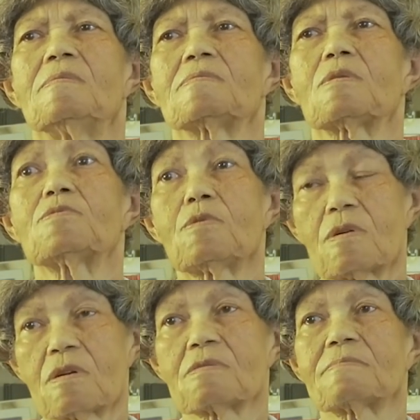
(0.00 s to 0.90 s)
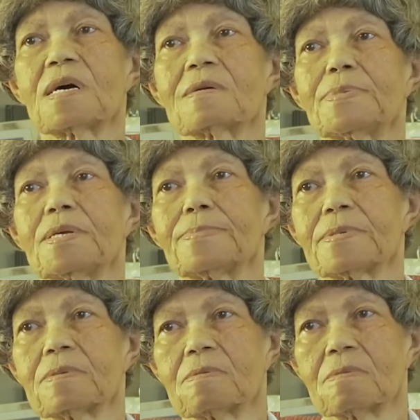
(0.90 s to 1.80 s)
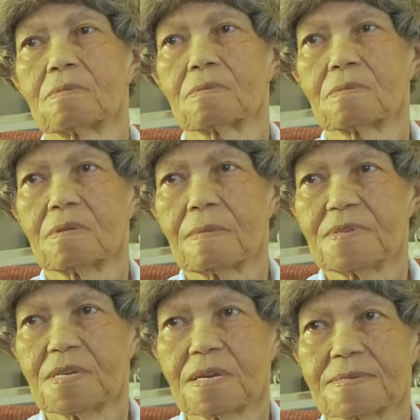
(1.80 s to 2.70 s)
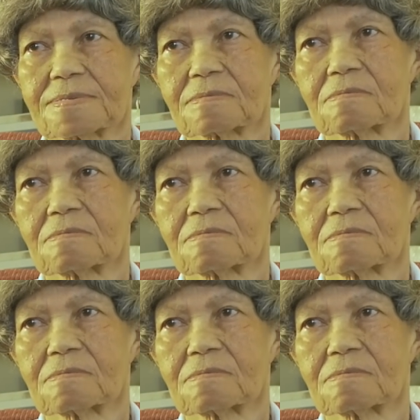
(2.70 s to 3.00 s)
They would hurt black people them days.